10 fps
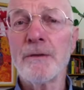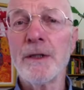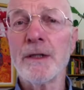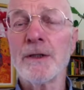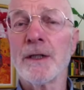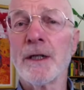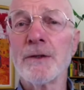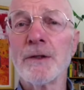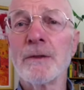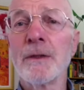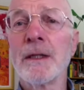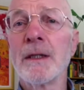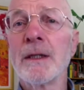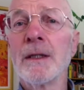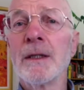get tight, so
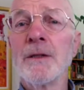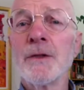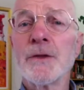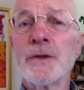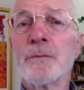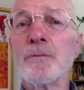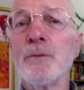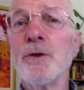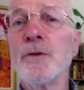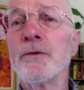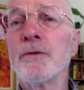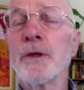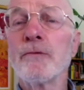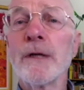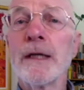just move
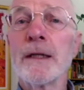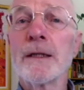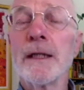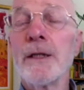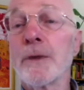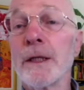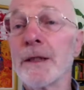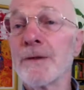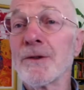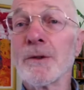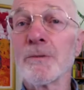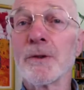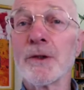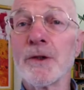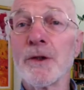around. Anyway, you can stop
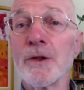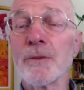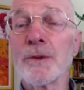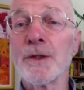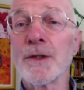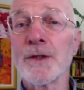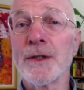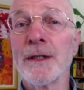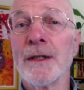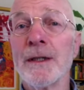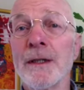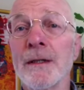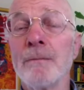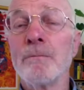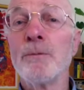doing circle, but just
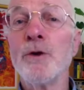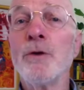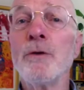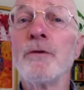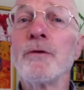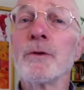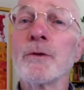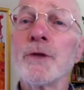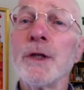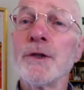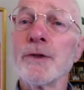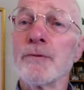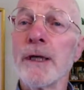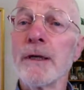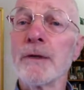move your chest
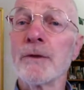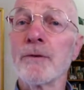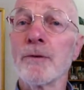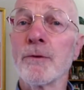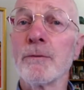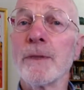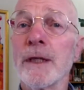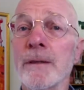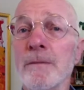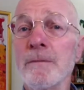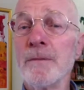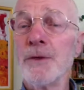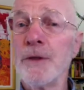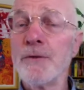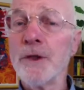around on the floor by
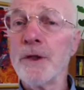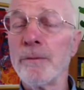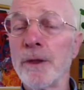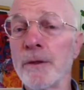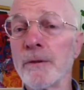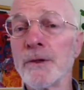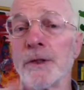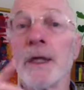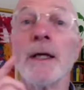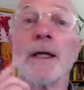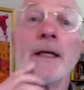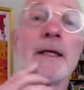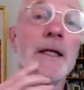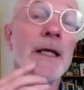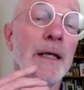shifting your pelvis.
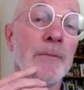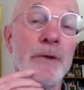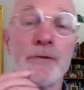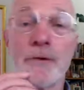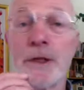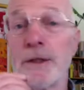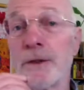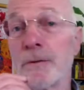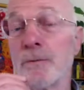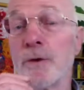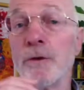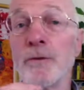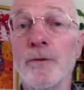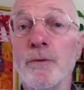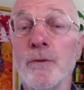Let the head be free to
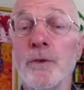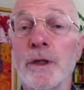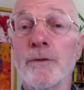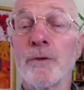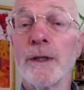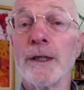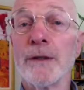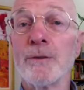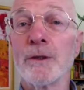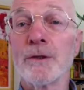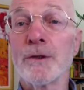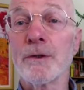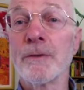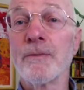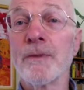move whatever way it wants
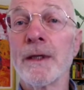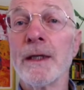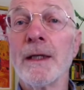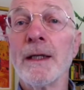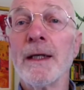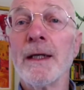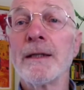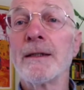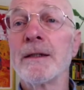to, and